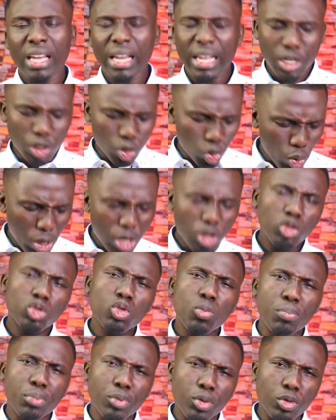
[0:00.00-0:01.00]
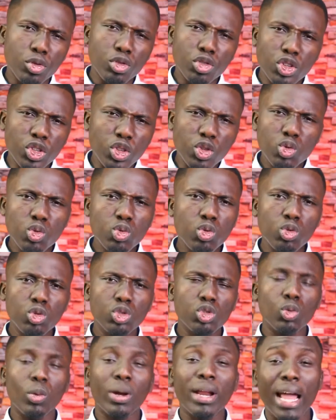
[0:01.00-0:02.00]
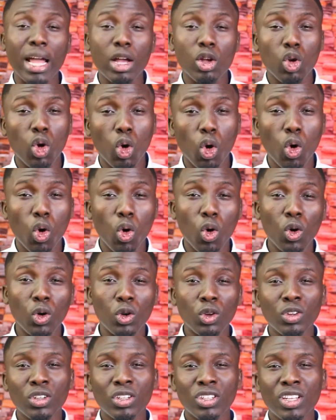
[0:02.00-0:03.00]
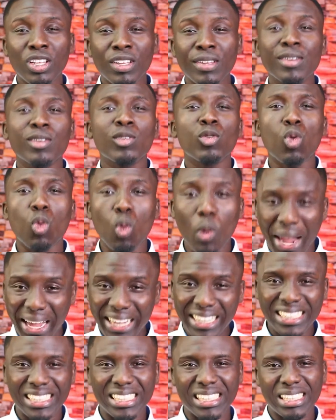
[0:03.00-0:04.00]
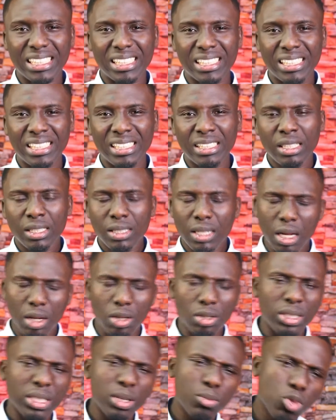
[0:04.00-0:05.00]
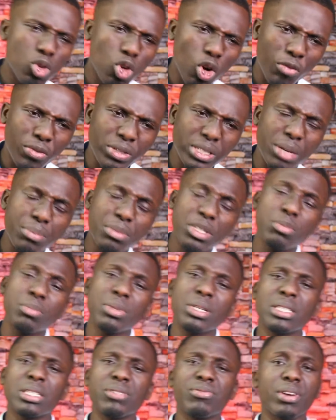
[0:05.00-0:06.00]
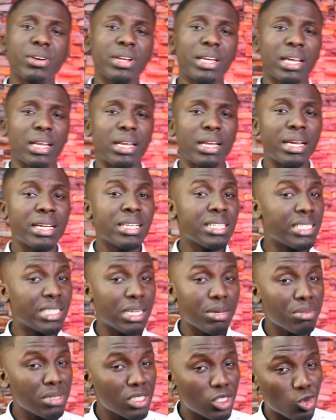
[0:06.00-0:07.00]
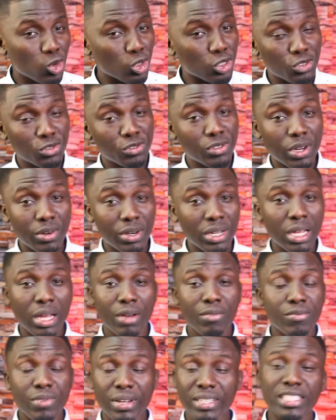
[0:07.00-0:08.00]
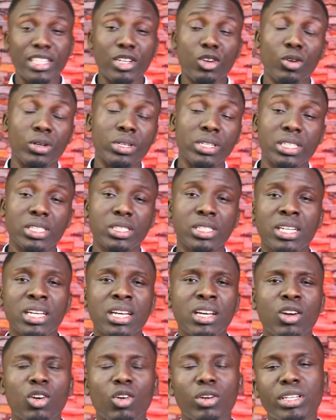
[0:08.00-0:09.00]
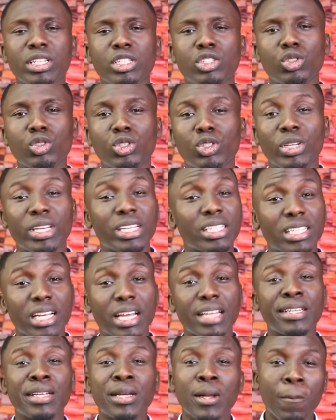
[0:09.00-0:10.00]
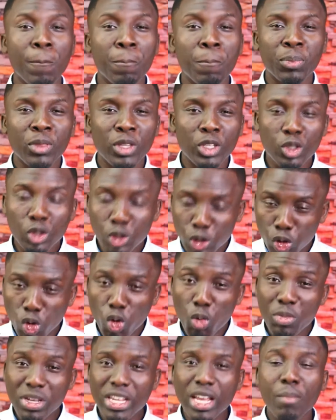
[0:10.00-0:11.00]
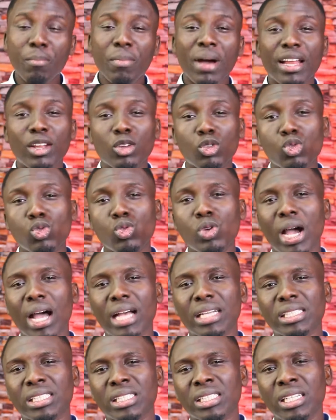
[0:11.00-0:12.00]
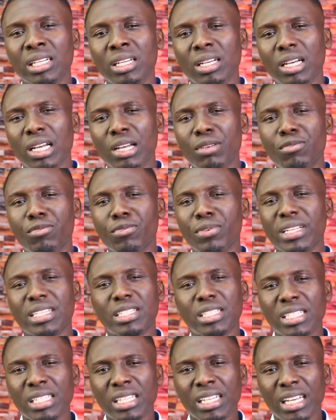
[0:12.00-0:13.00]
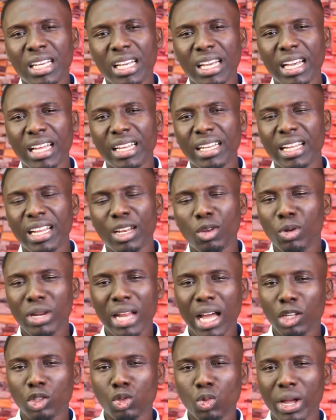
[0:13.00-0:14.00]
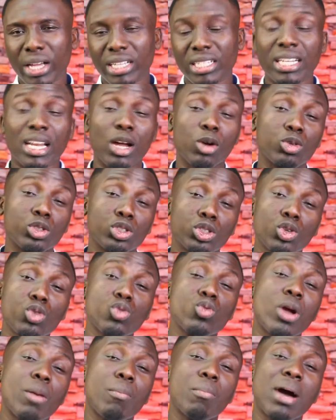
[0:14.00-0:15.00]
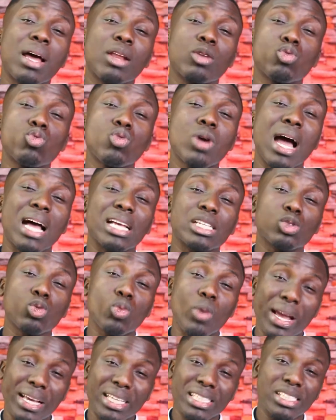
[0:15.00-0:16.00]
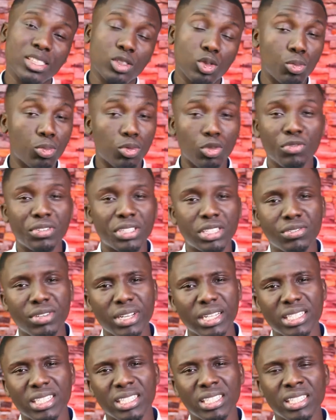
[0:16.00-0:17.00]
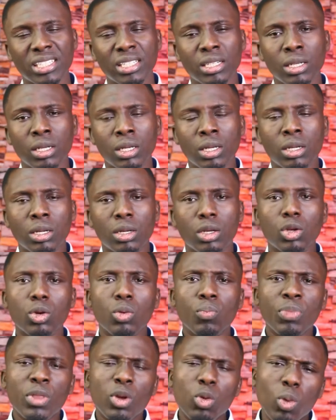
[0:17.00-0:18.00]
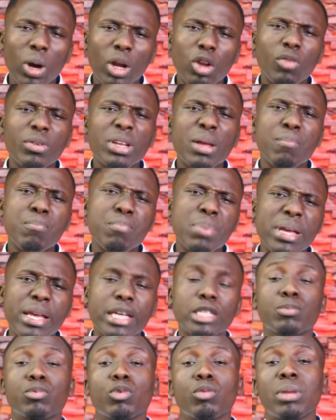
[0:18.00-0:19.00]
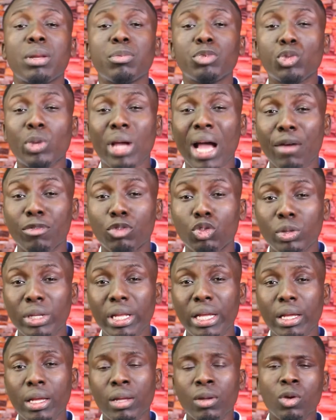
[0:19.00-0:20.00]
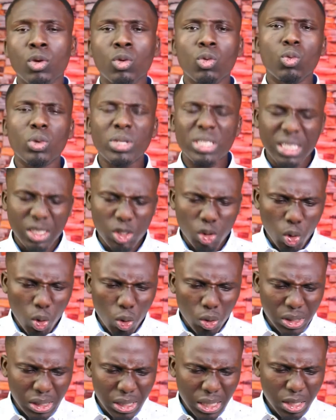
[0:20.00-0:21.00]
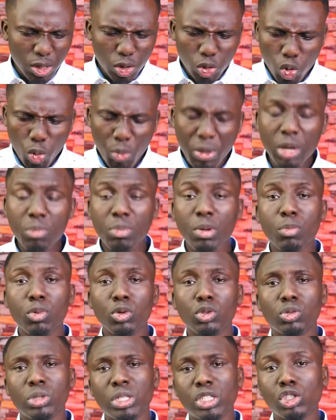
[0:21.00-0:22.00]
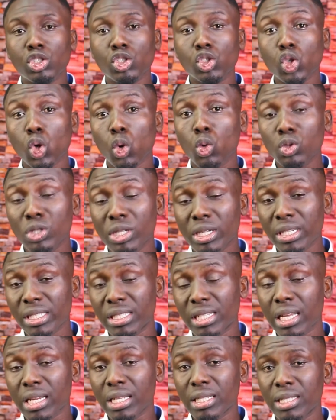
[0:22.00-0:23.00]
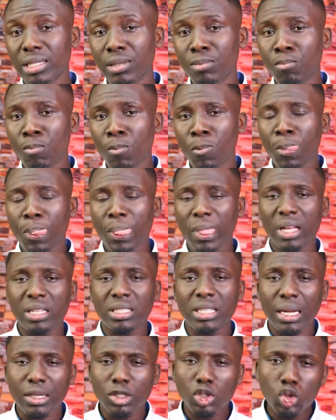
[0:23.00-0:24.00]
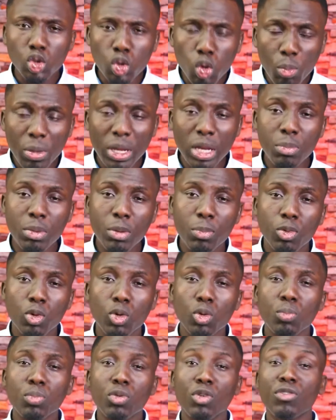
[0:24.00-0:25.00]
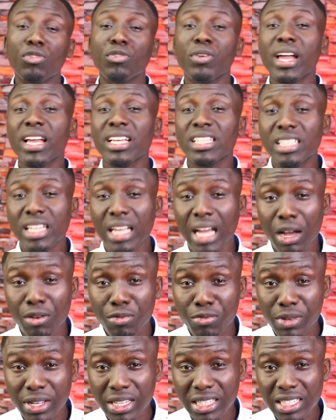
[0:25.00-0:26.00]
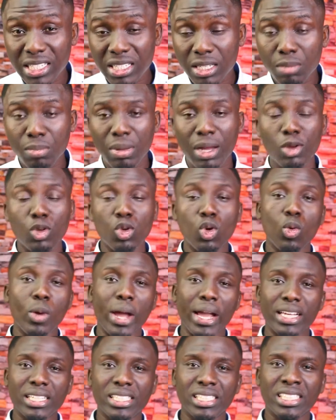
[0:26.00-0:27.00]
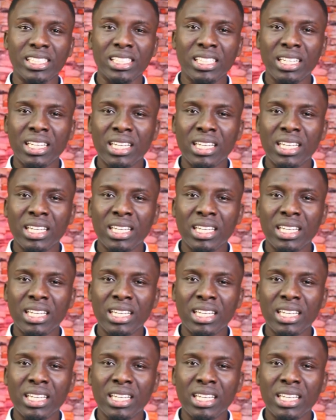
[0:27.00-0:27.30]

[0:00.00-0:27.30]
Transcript: It is going to produce what I call works. Now, the book of James makes it very clear. James was very emphatic on this issue. He said, "You show me a man who has faith and then without works, and I will show you a man who has works to prove his faith." You know, one of the biggest problems we have today, which is causing so many people to insult Christianity, is that so many people profess they have faith but no works.